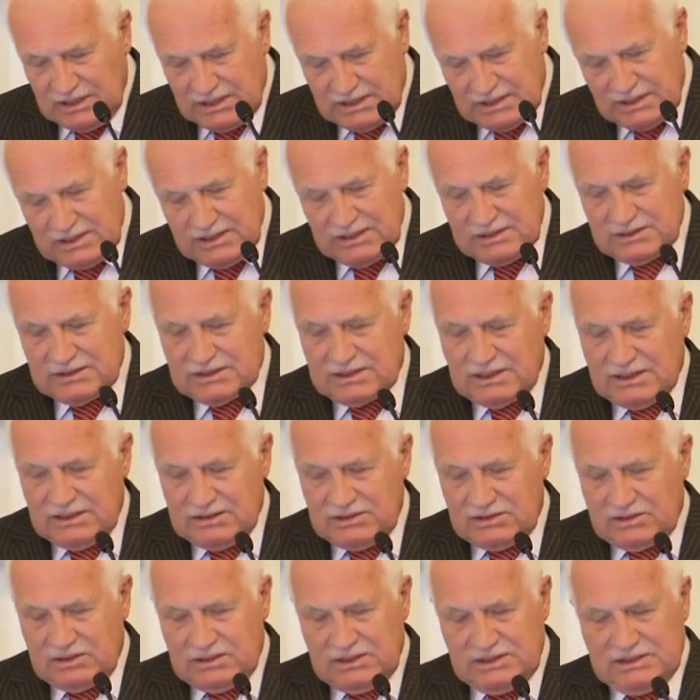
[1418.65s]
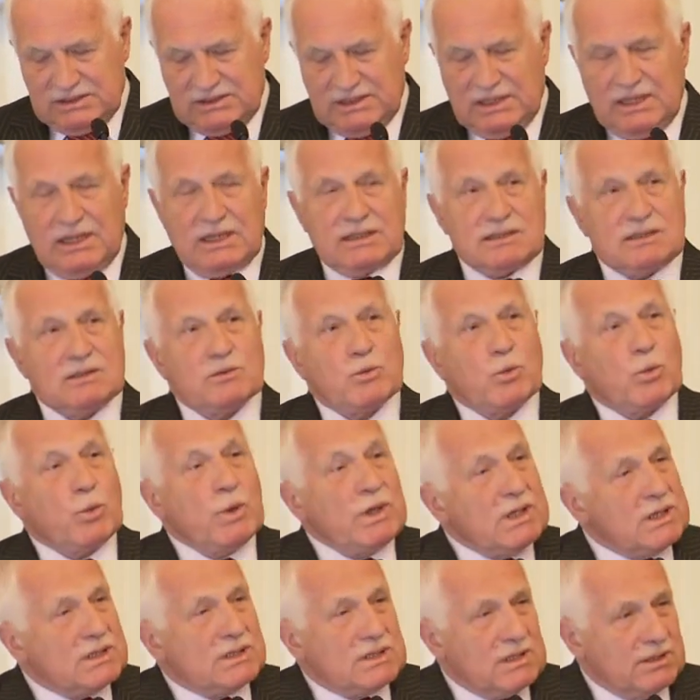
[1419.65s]
These countries are the
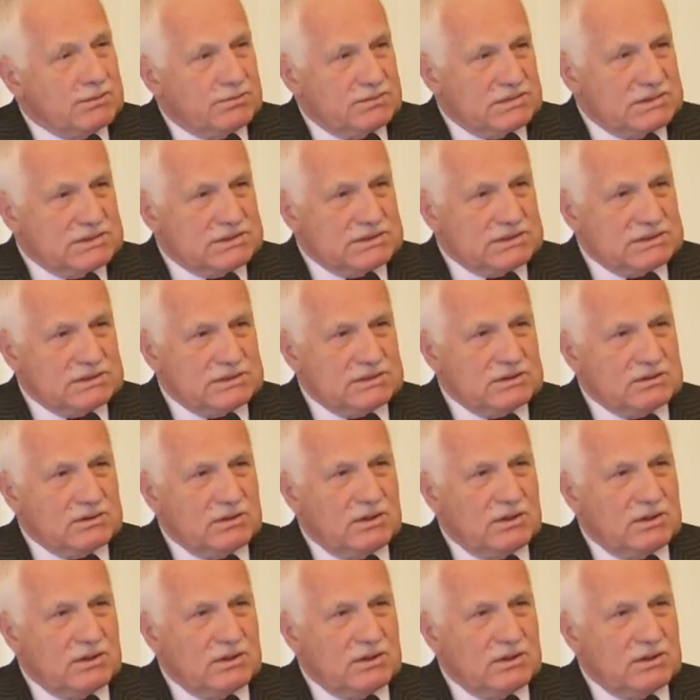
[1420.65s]
victims